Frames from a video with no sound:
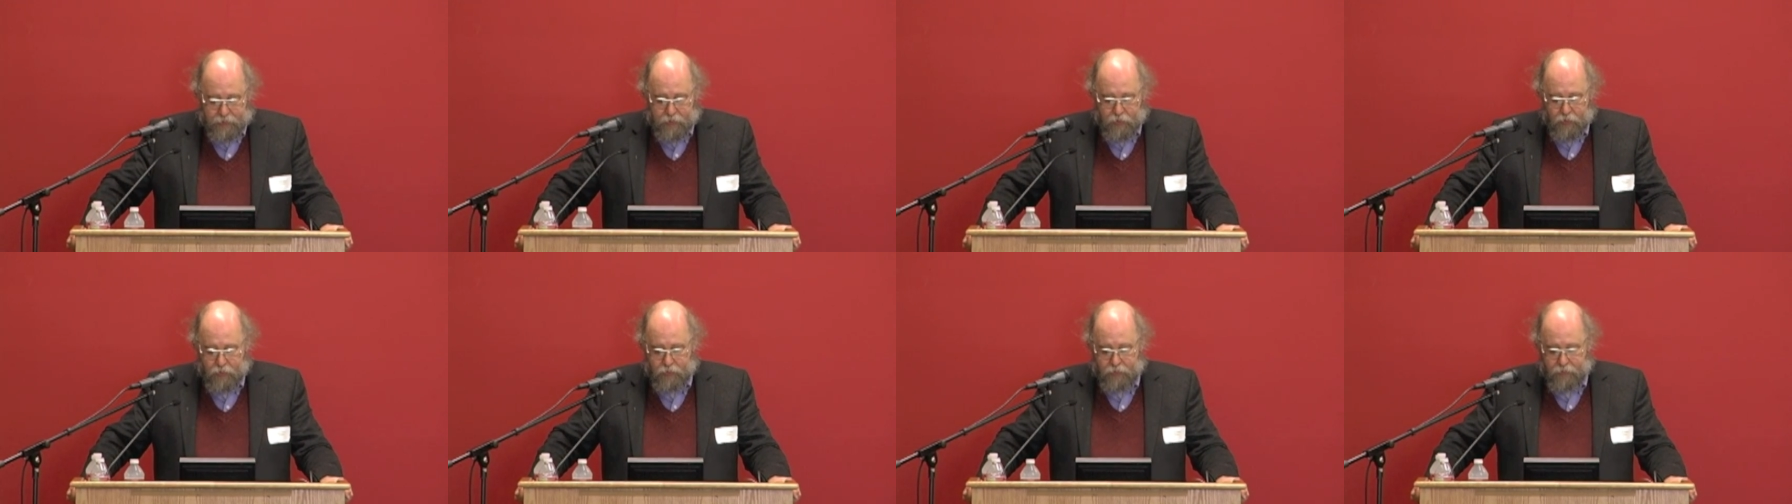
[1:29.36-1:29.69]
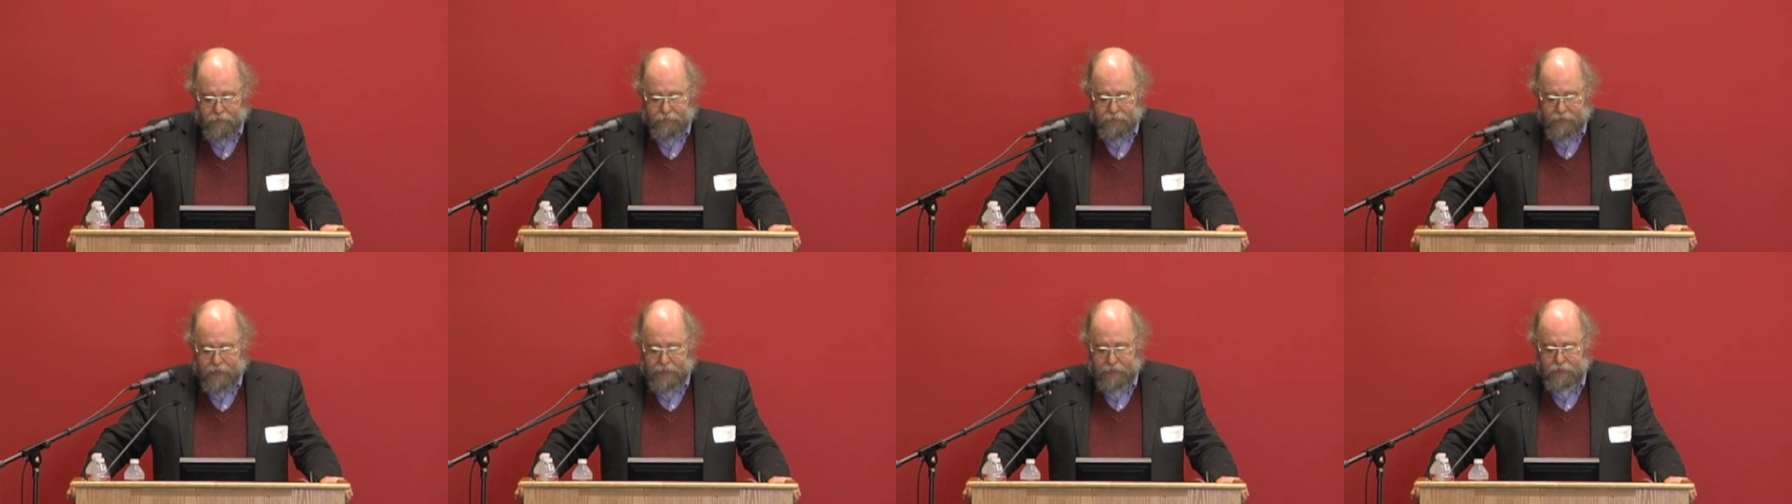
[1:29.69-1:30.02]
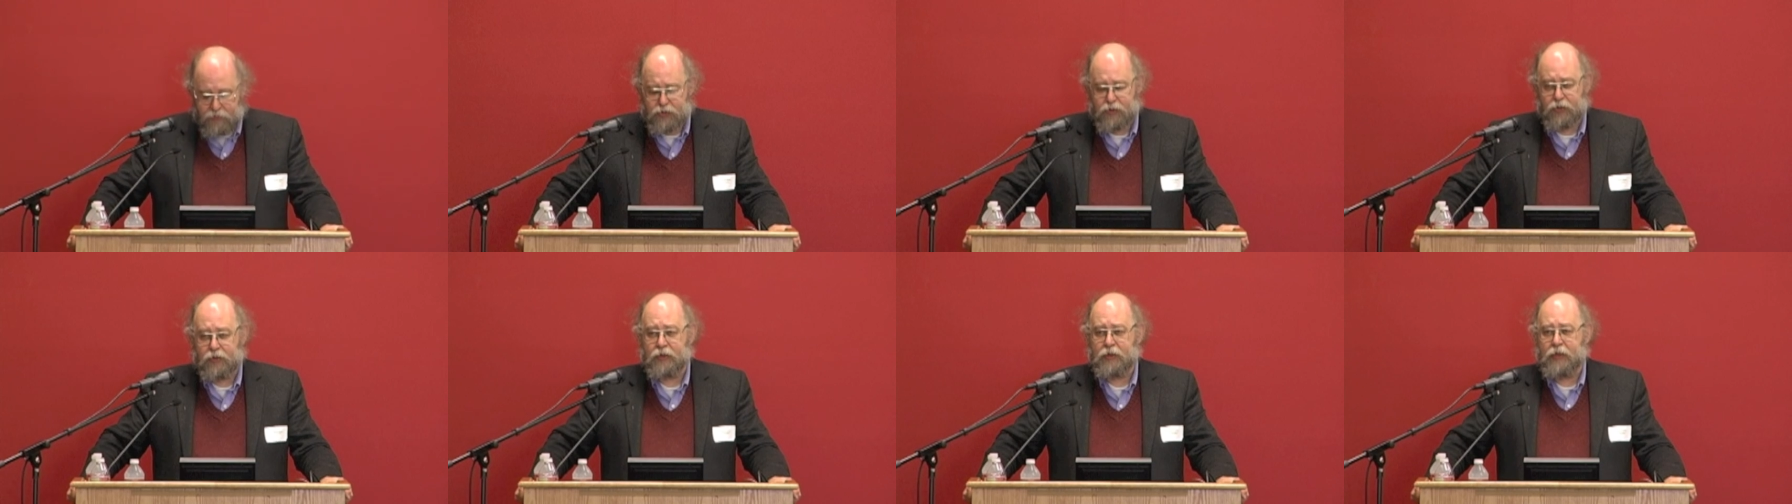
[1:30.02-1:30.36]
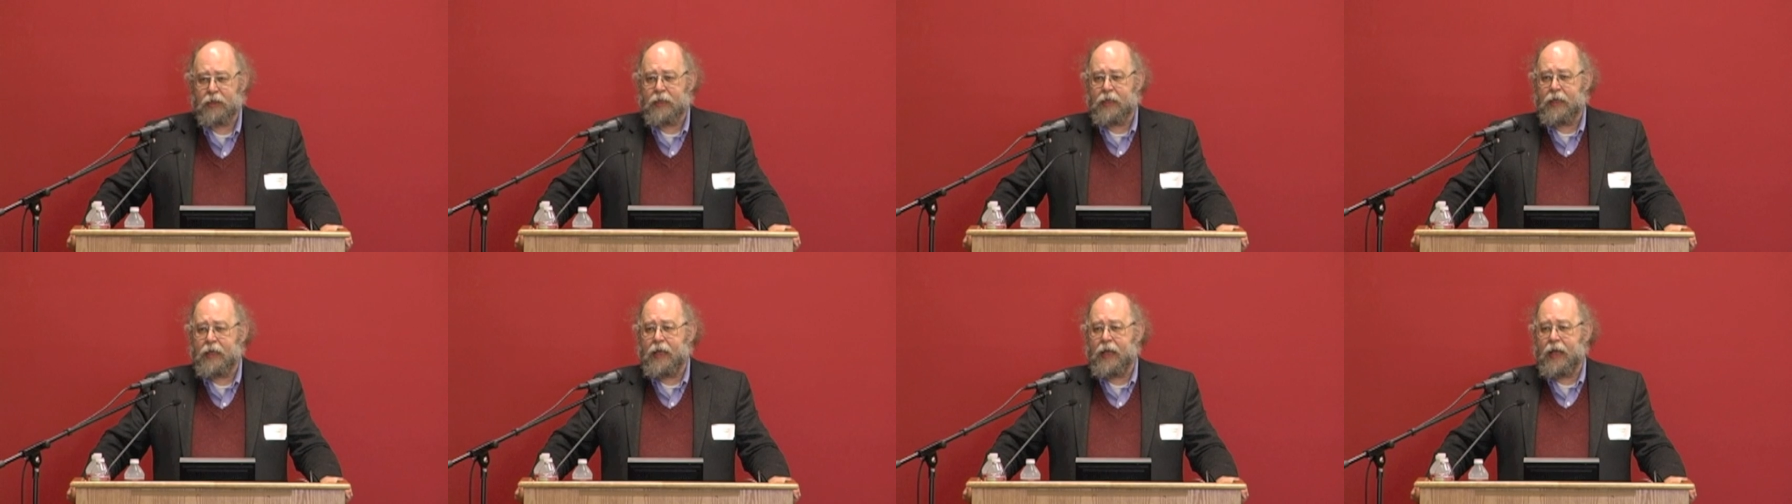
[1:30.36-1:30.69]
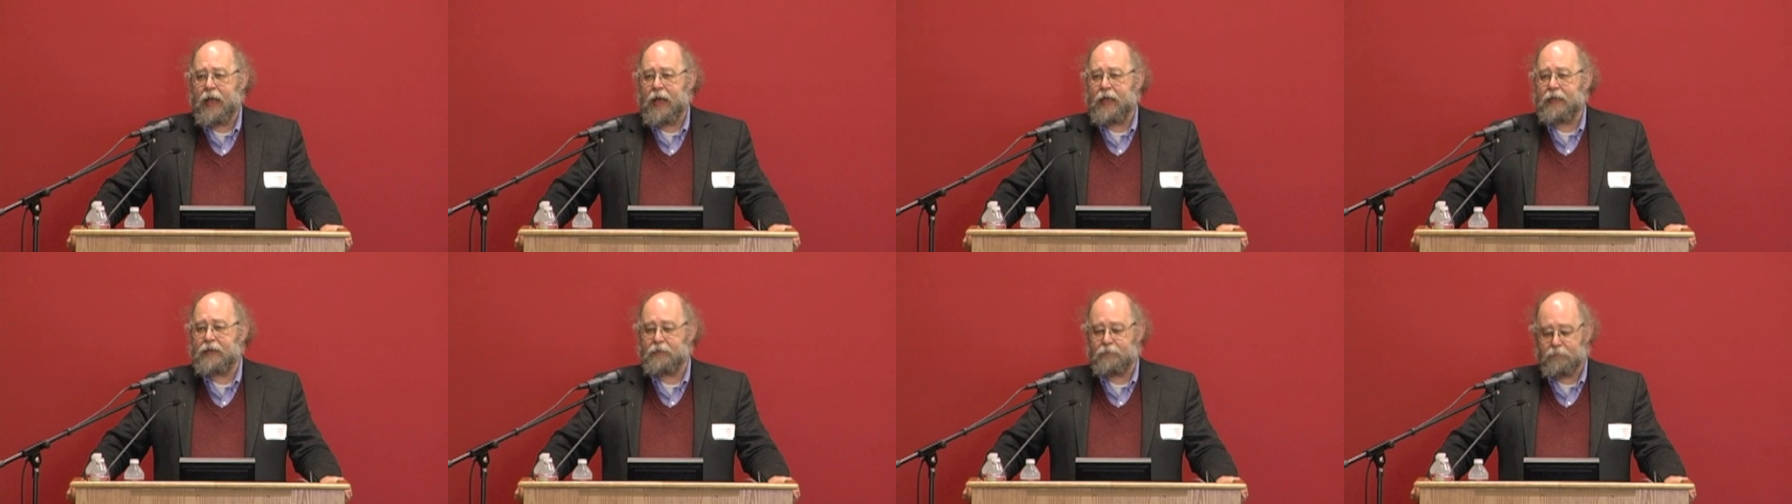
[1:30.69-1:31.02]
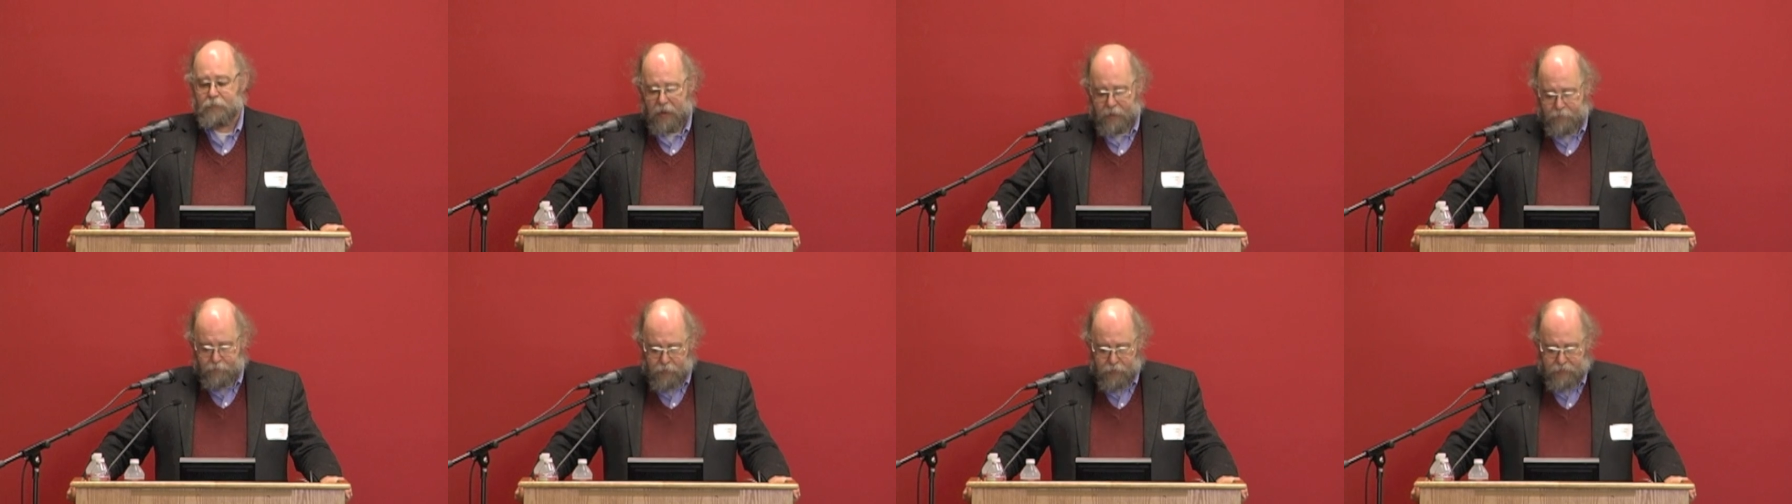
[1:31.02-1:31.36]
and the order of nature. And in
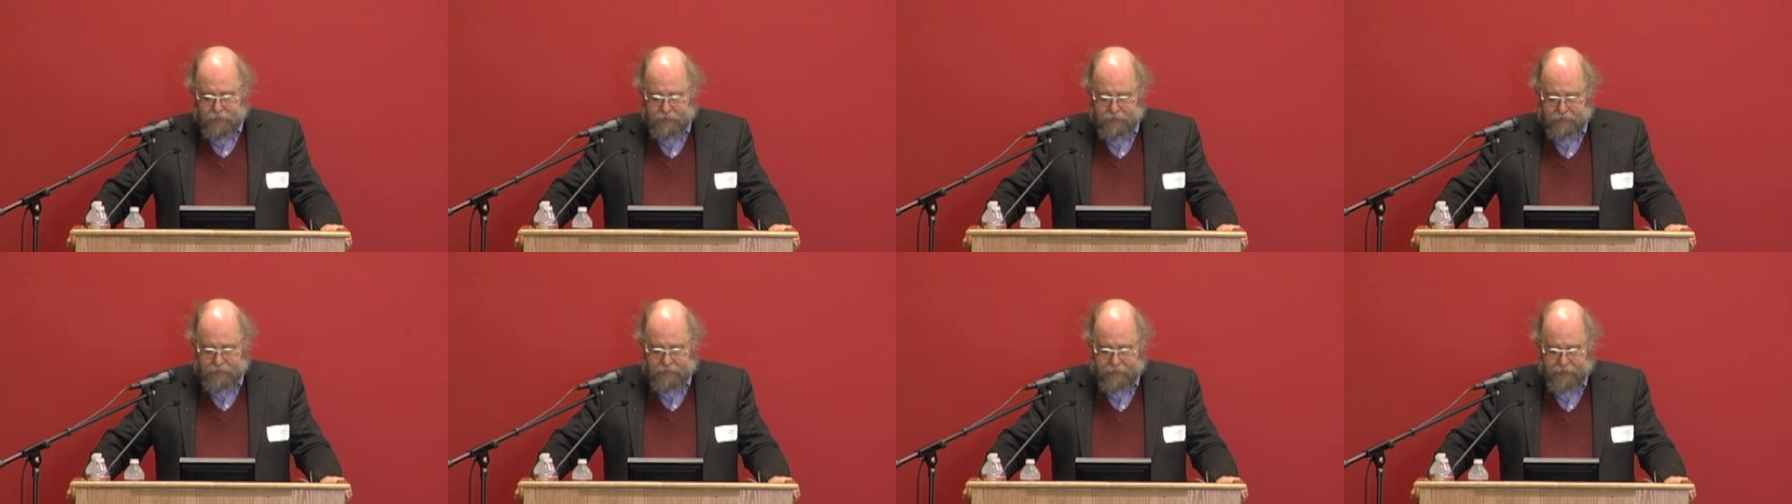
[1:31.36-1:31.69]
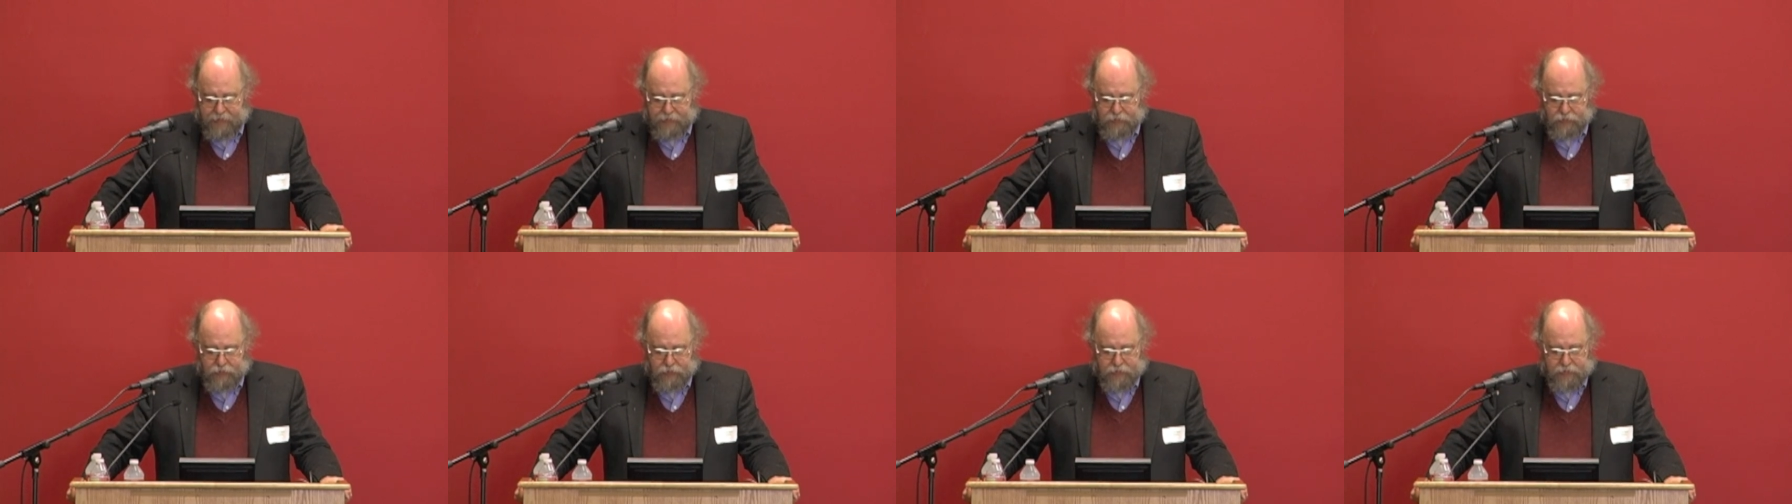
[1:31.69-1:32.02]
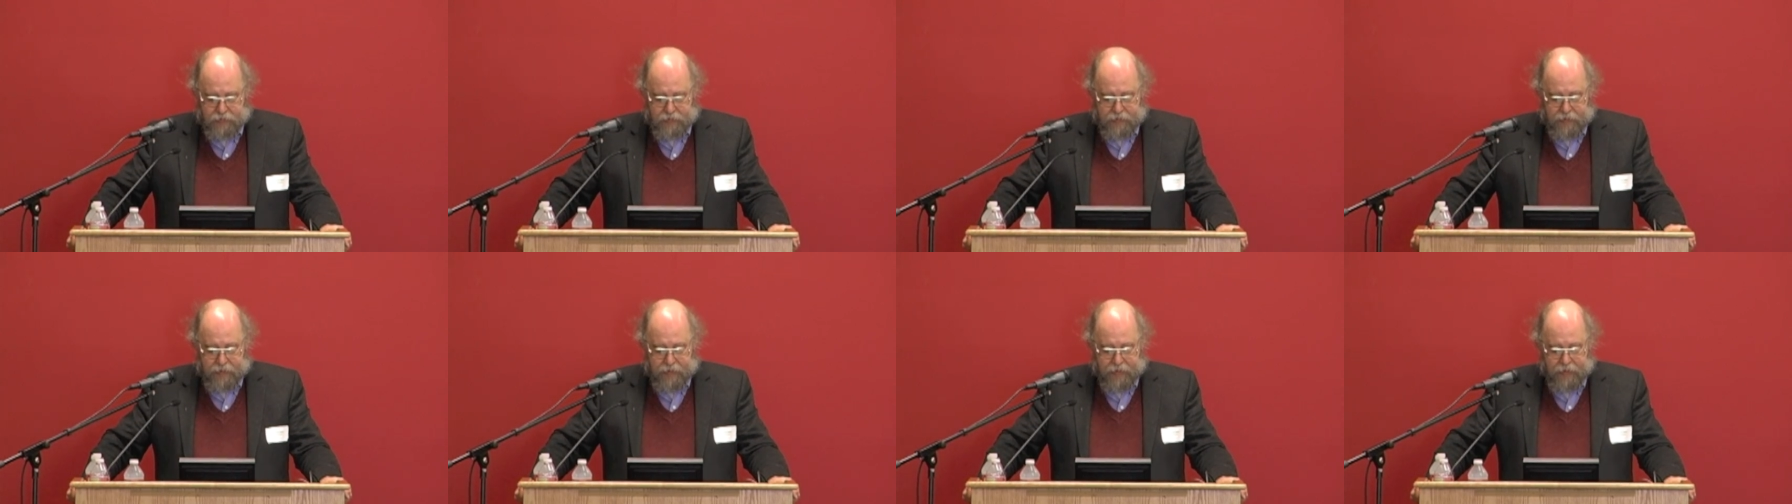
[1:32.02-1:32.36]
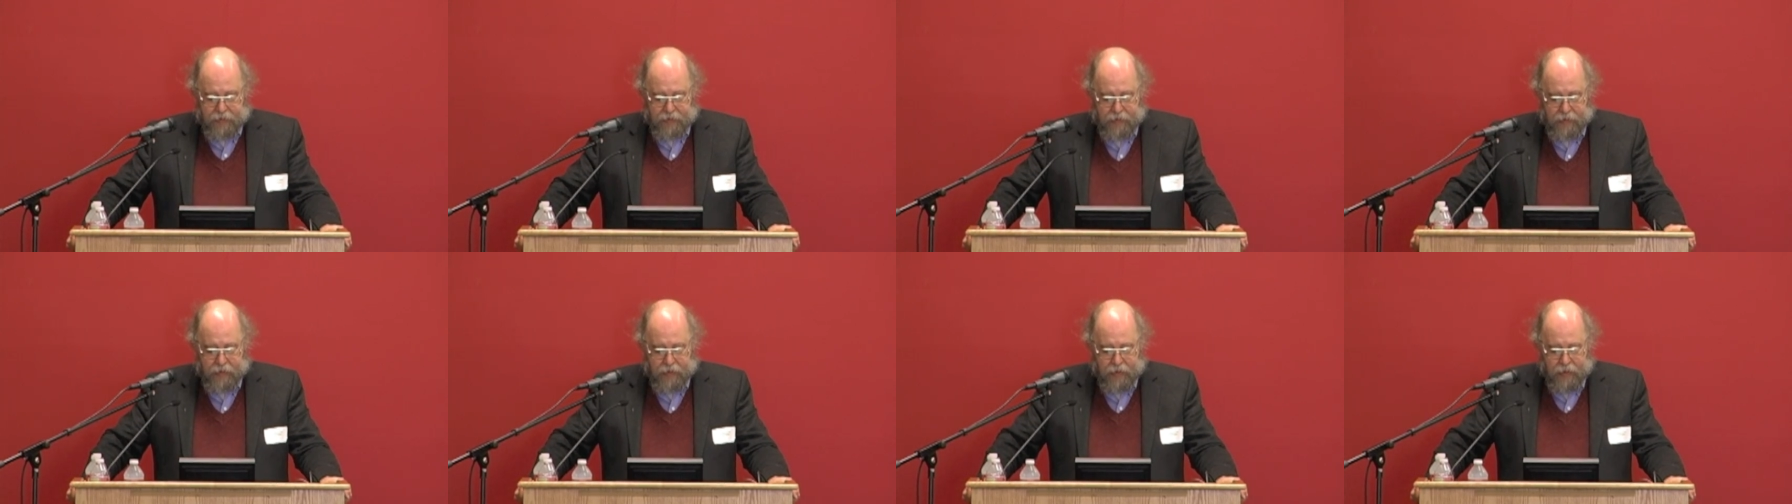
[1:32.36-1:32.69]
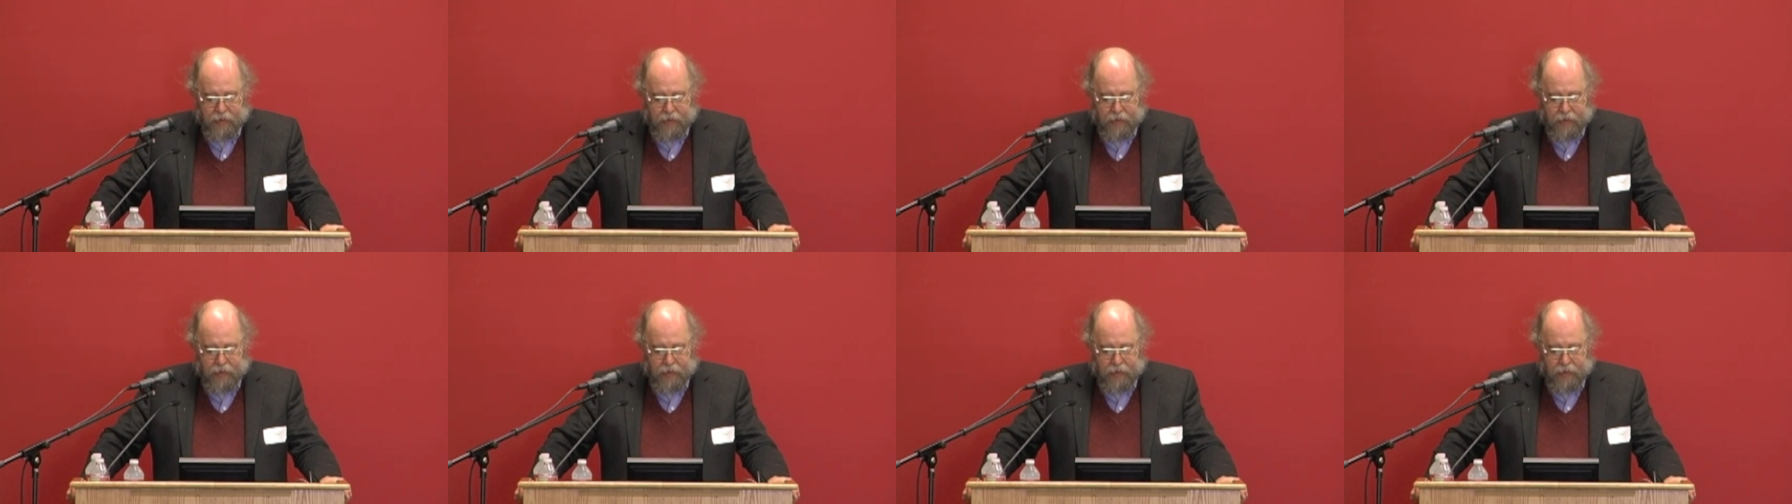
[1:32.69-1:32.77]
my presentation today,